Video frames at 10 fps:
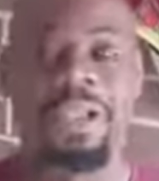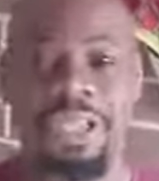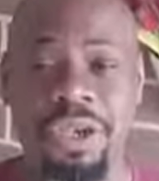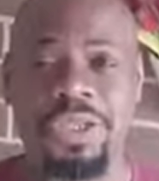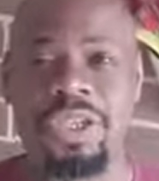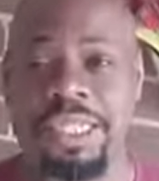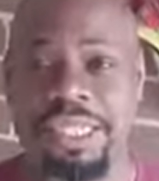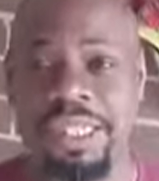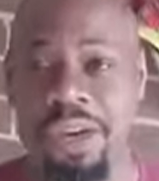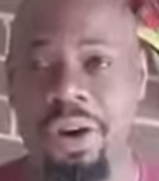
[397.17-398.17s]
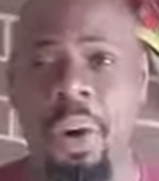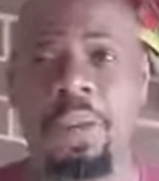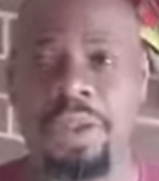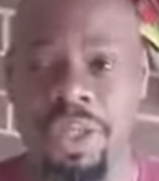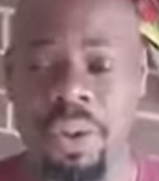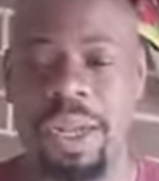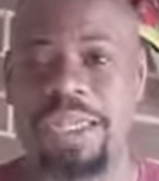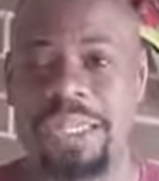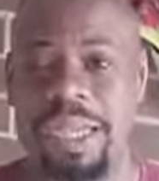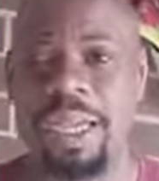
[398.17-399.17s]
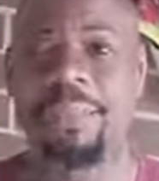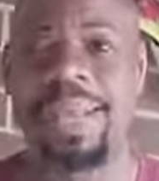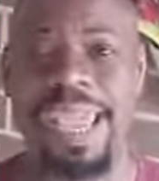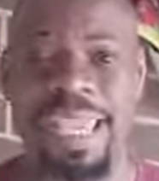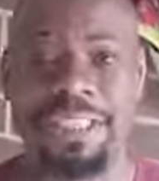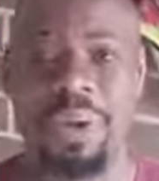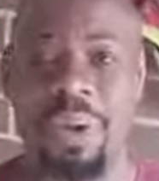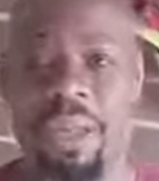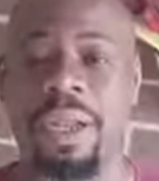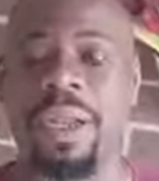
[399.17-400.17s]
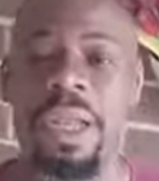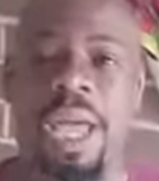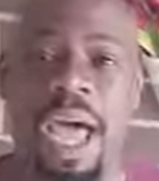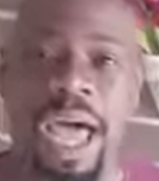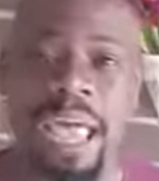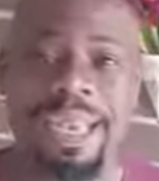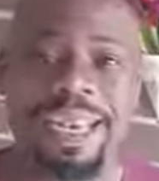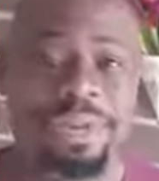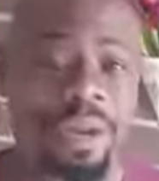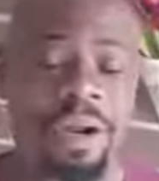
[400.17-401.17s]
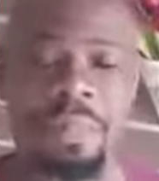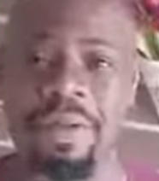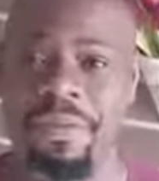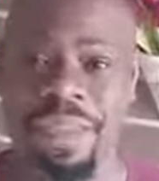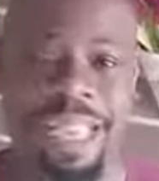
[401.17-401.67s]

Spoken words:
So you can transition a normal toilet to a bidet toilet. And that's one of the beautiful things.